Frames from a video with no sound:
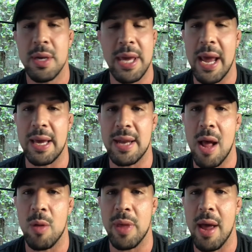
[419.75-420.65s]
Tell
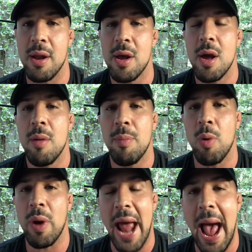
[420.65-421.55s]
Complex to cut
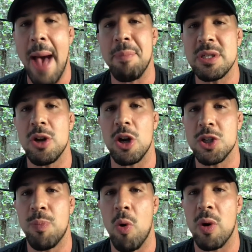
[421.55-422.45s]
a check tomorrow,